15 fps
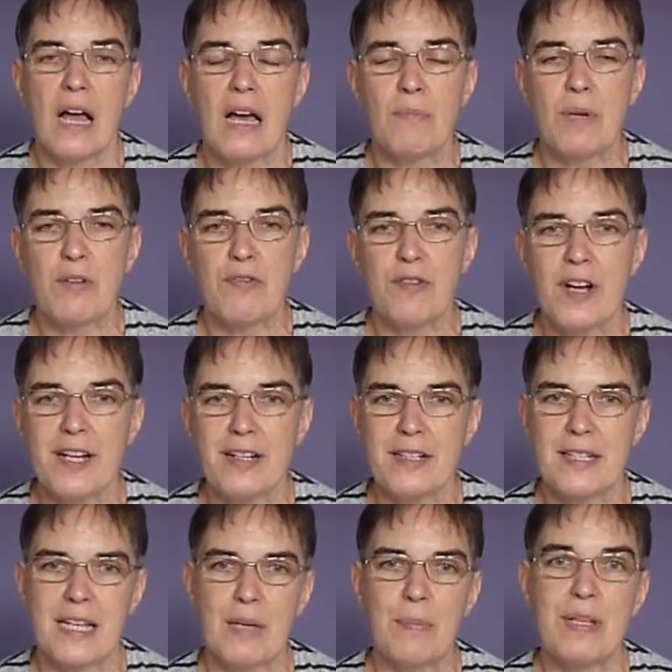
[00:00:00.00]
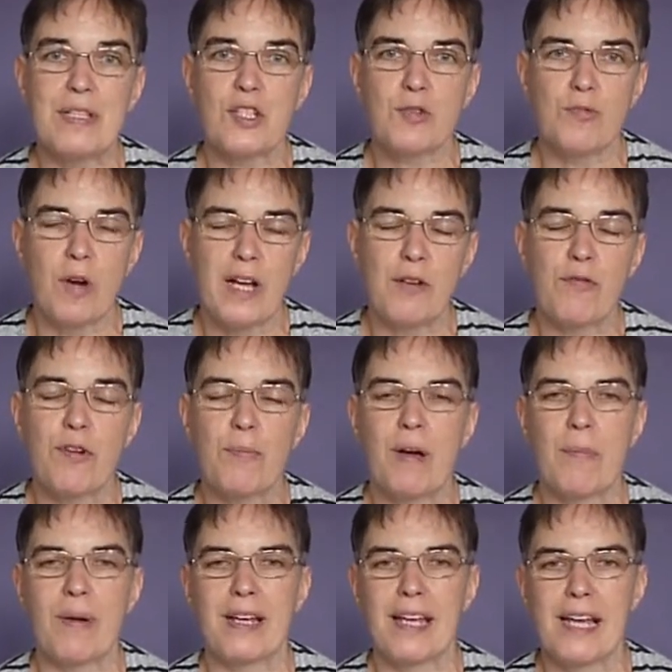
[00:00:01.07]
And my final tip is to write for
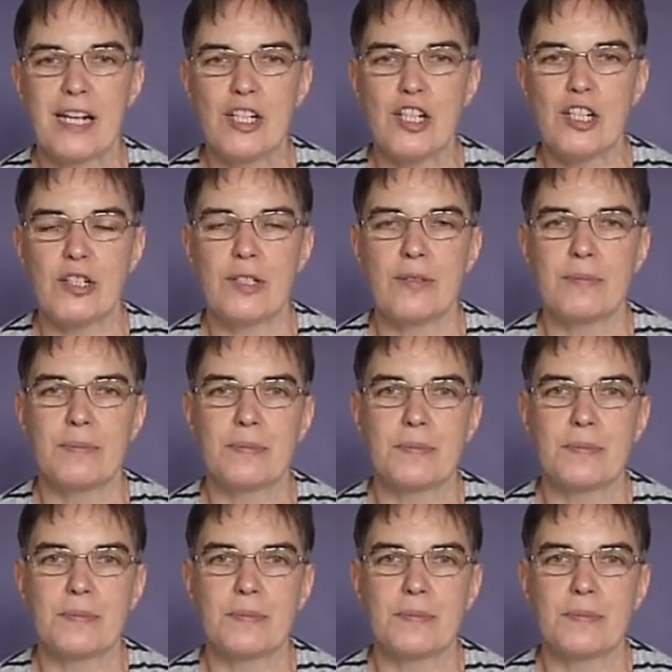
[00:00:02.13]
publication.